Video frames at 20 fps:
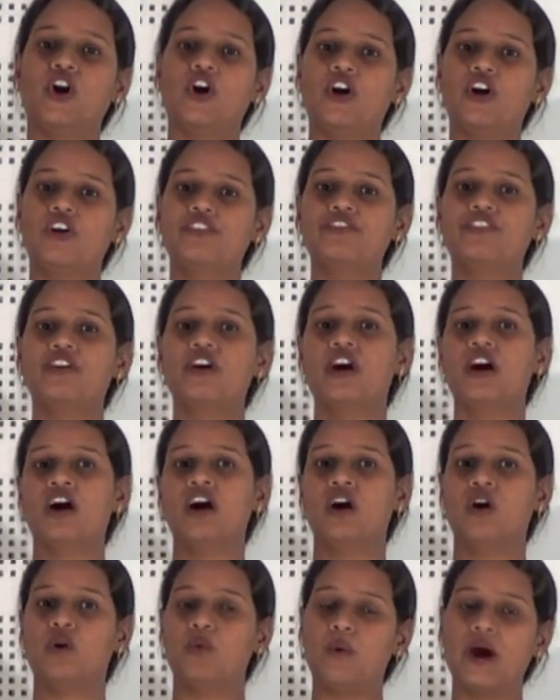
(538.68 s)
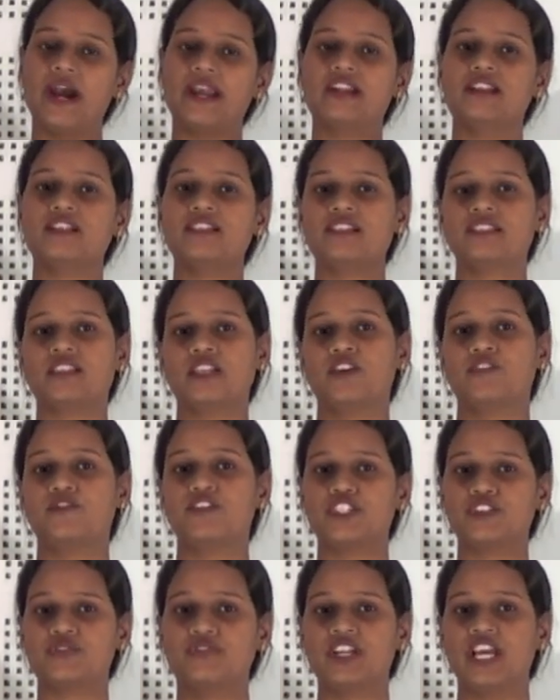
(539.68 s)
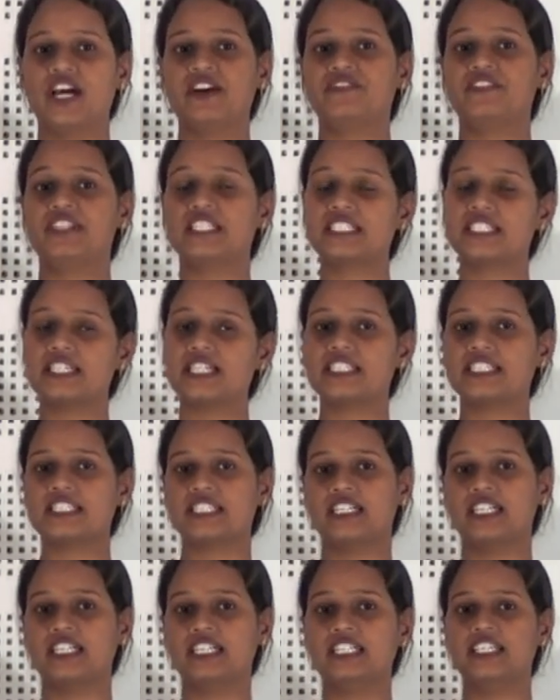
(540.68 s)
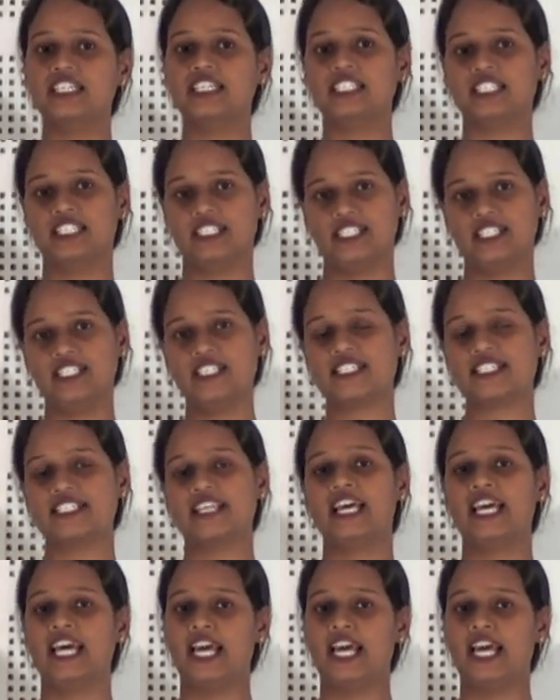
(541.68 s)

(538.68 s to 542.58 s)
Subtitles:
of virus which we have discussed earlier is